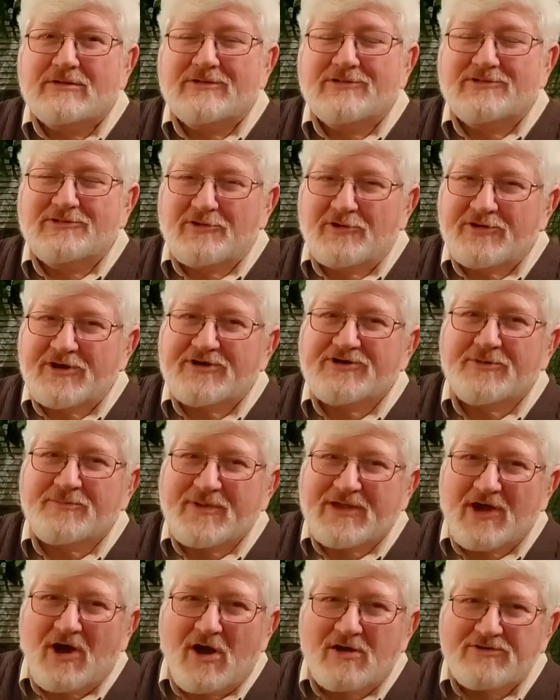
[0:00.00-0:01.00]
learning to
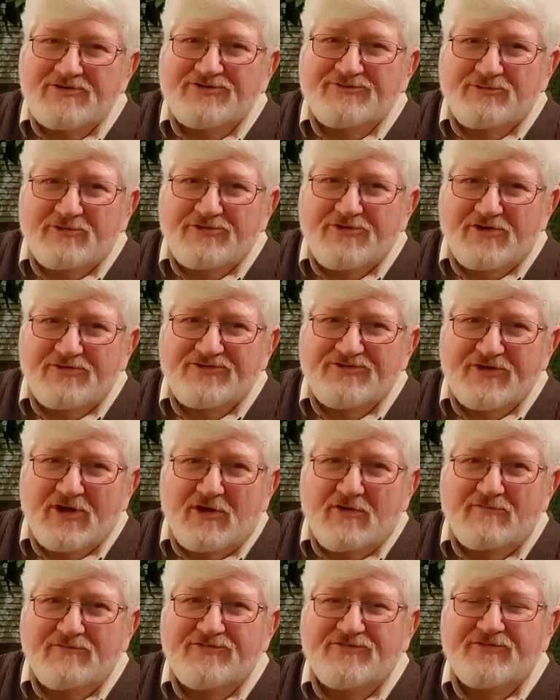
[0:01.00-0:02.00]
be honest with
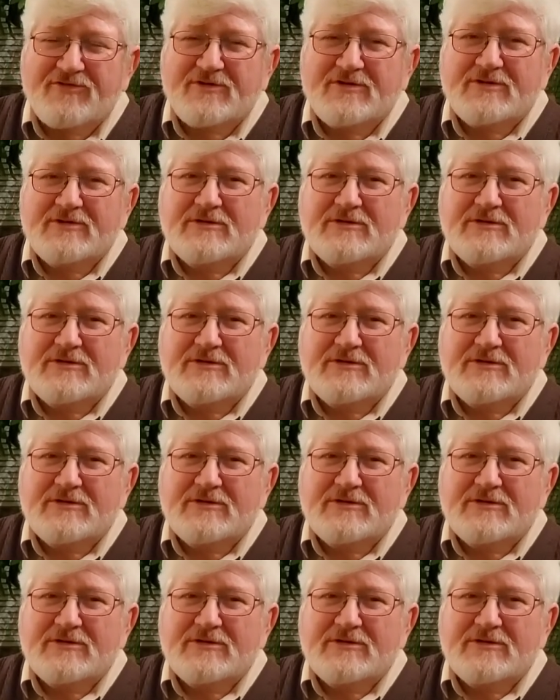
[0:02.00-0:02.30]
ourselves